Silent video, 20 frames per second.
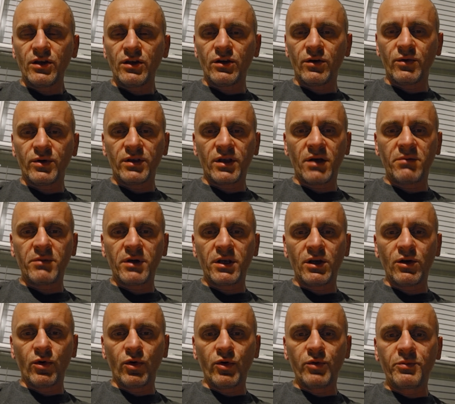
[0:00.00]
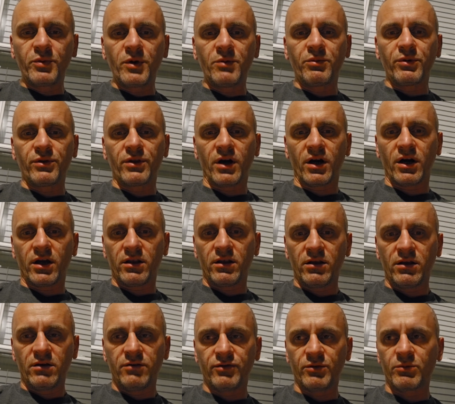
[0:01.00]
When that many old people
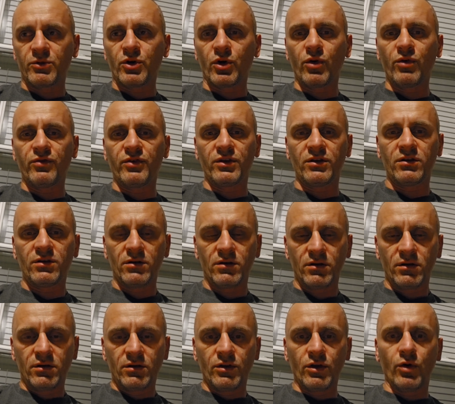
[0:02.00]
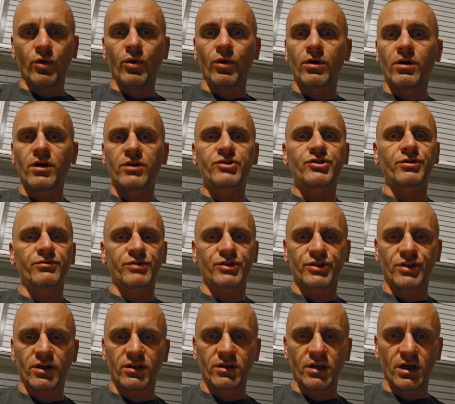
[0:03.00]
died from COVID, the whole country
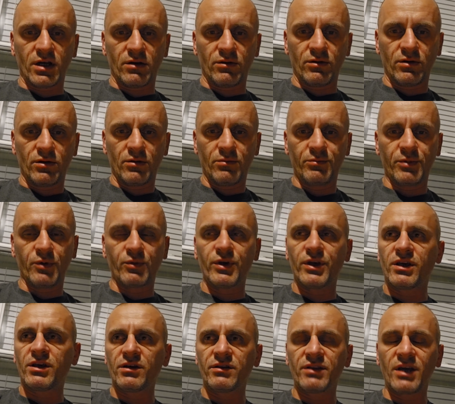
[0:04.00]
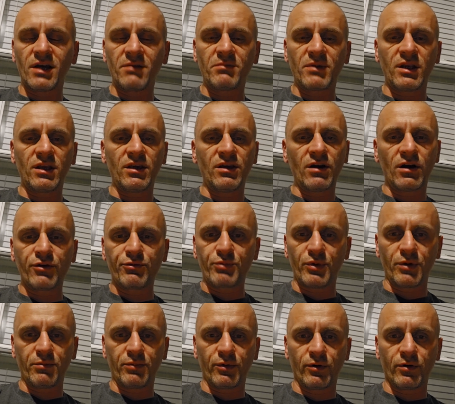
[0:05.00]
was shut down. But we killed that many young
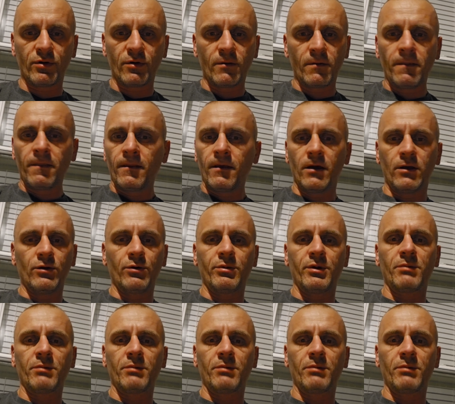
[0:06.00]
people, and